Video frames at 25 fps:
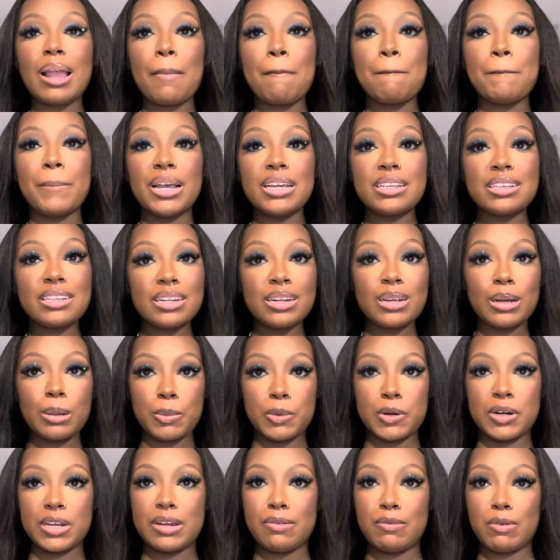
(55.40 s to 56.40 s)
basically i'm
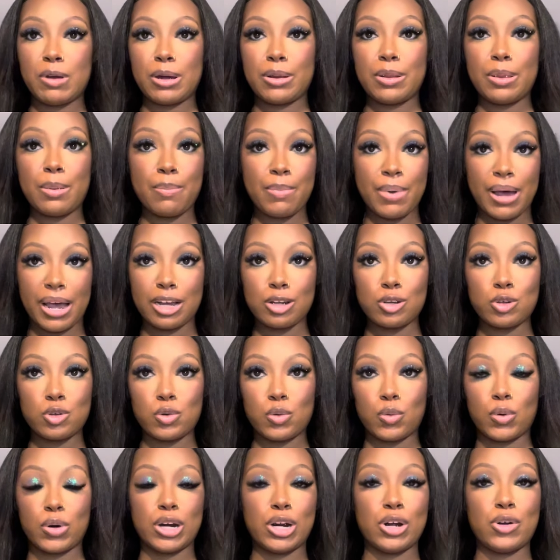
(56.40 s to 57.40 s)
going to give y'all the
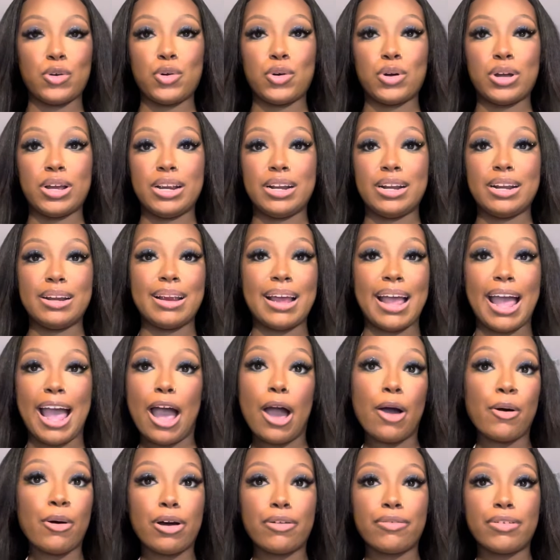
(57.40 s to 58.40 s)
backstory on
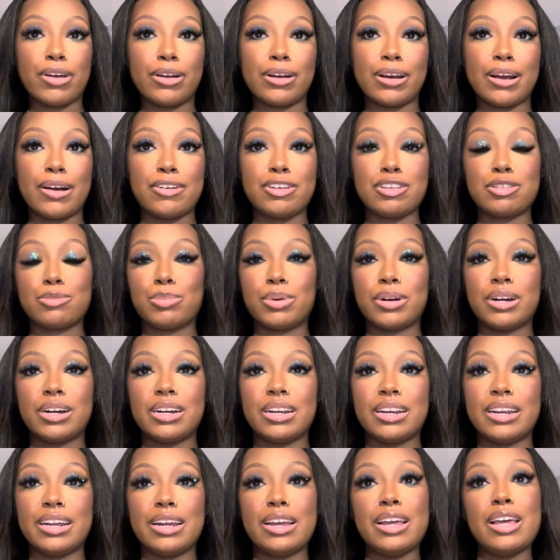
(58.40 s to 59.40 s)
how i found out i was
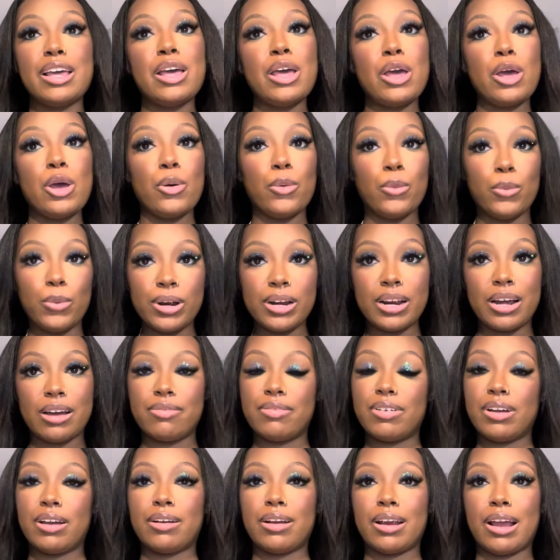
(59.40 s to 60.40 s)
pregnant when i
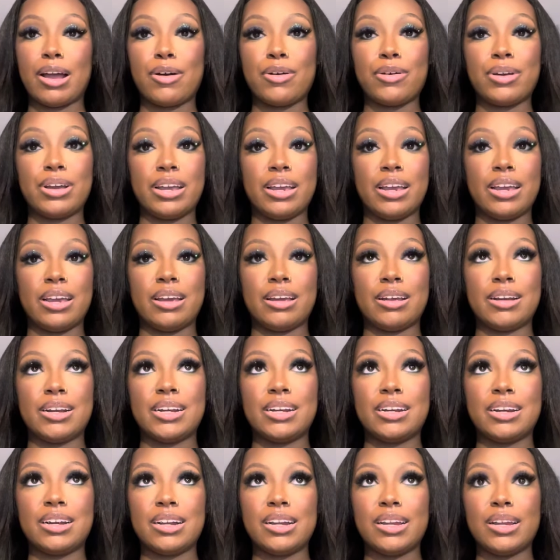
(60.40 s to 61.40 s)
found out and
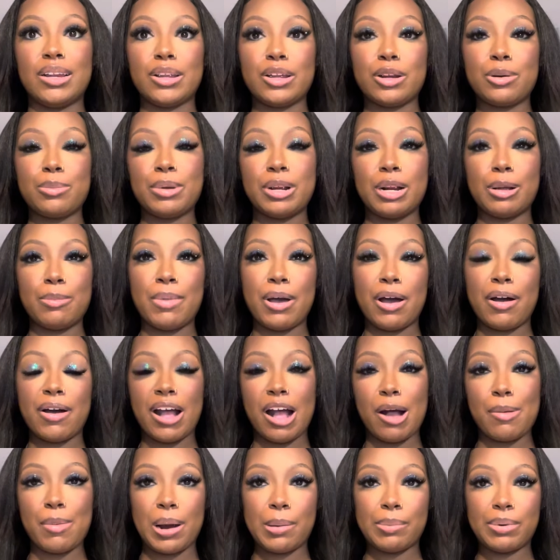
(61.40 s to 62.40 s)
a little bit about how
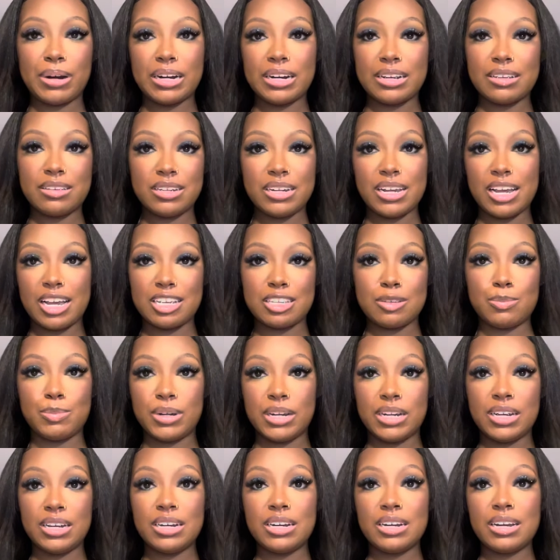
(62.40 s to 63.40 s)
my pregnancy has
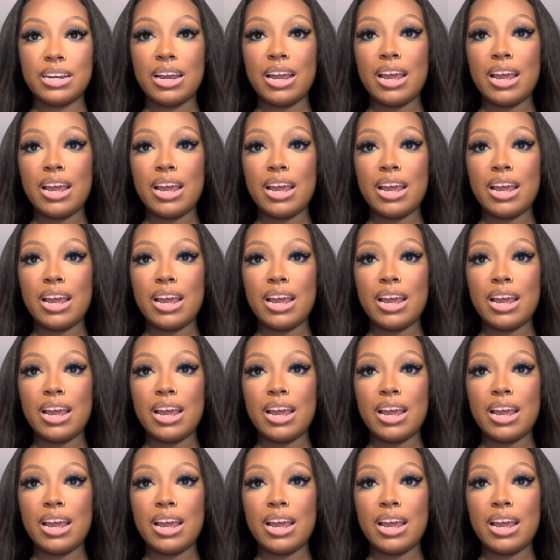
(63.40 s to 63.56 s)
been